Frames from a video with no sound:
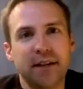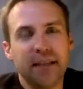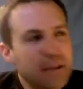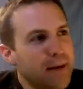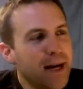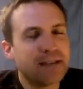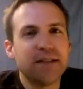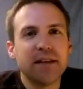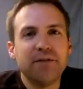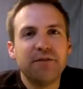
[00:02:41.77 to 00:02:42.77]
Emacs
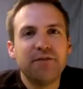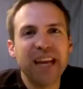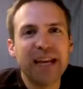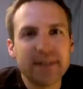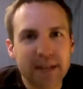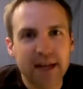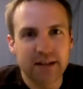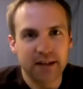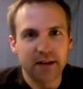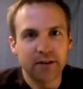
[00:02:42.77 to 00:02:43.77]
is a
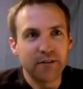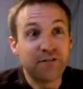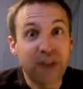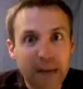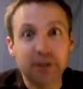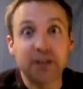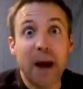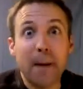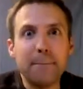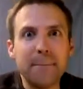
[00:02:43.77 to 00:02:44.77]
fantastic editor.
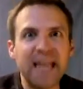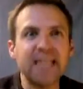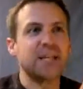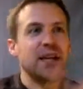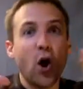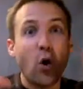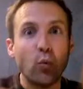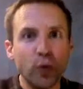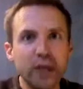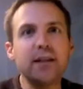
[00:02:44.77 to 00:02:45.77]
Fabulous, amazing,
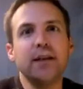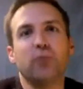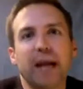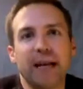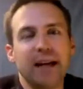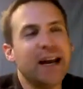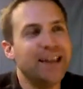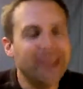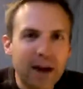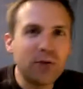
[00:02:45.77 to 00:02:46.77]
really great.
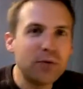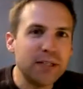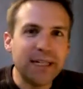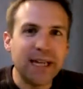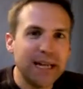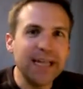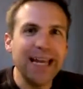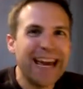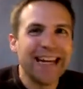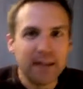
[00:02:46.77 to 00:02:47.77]
Not only can it
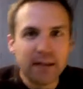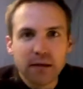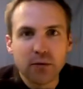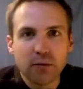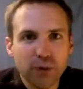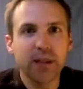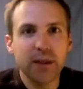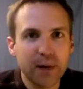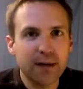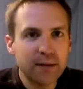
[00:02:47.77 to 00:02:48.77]
edit
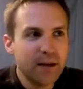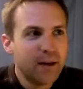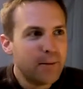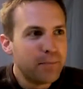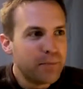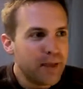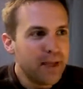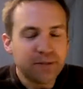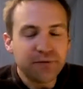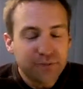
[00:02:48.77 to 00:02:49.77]
really well,
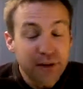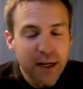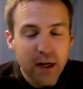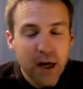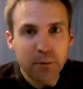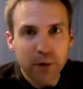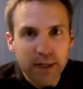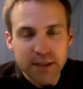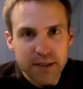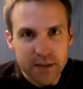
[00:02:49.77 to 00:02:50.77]
it's a friggin'
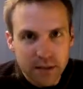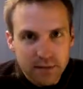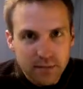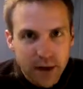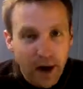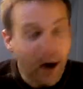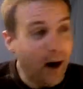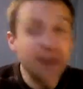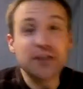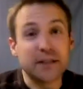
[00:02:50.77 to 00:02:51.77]
operating system.
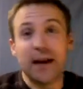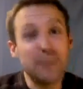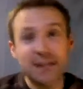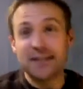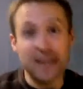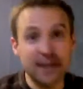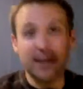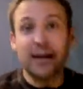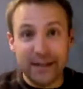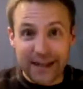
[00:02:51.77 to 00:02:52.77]
Honestly, I'm not saying
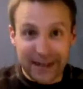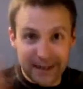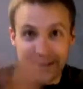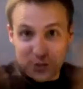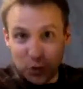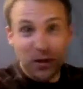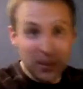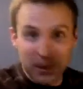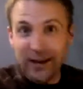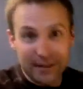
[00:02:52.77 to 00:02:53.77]
that in the
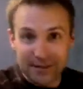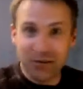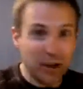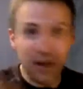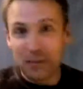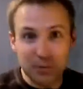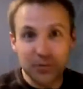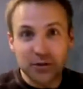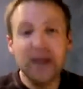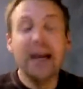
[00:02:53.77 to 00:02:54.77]
jokey way that a lot of people
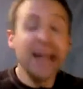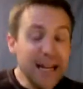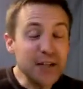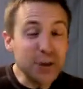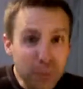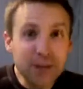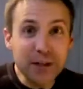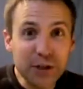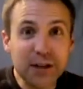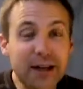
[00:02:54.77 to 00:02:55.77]
do. It's a
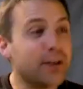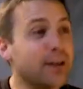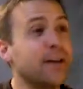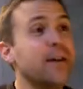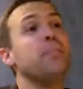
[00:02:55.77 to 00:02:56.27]
really good editor.